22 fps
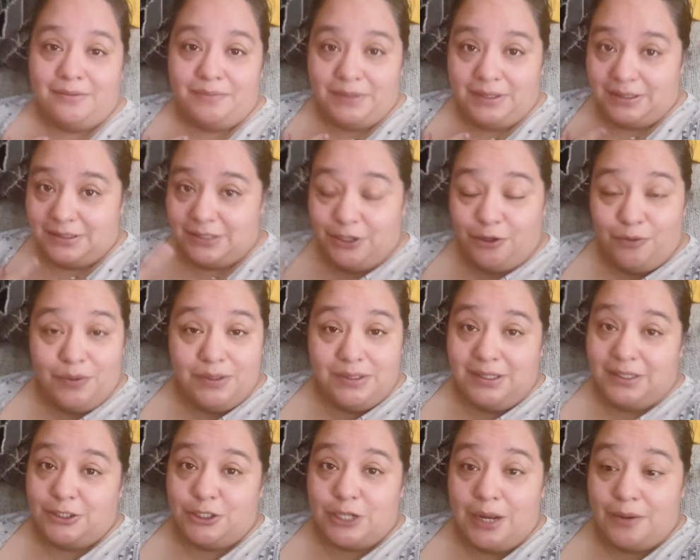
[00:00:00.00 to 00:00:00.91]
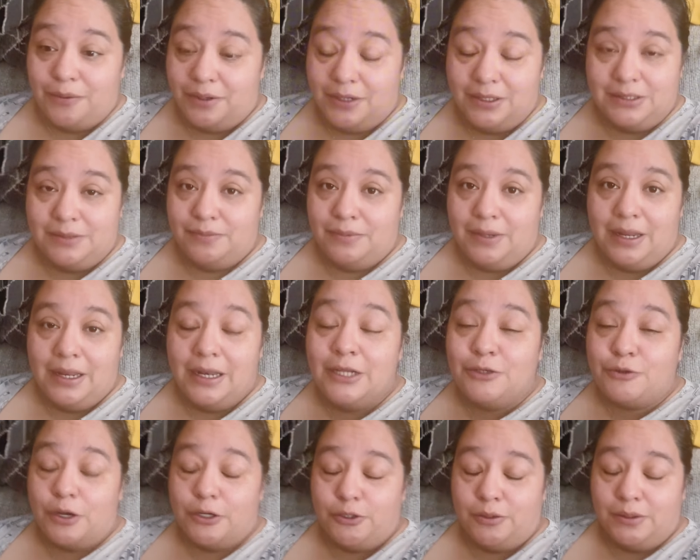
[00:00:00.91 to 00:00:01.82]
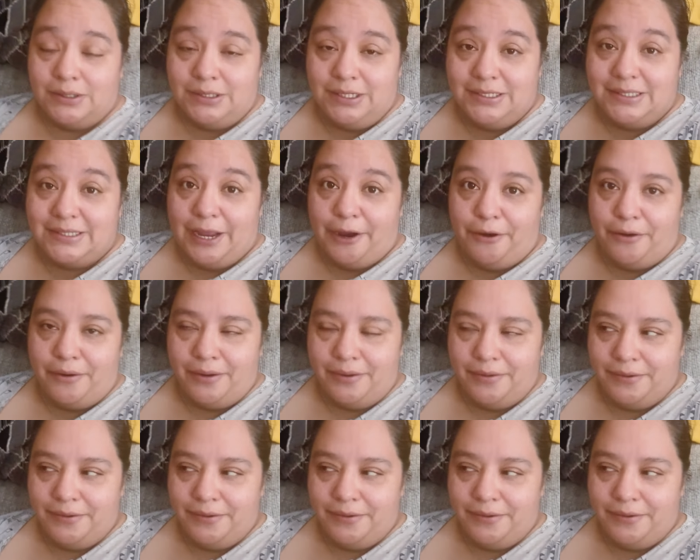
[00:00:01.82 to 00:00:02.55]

because he don't want to take a shower in his restroom because he's scared.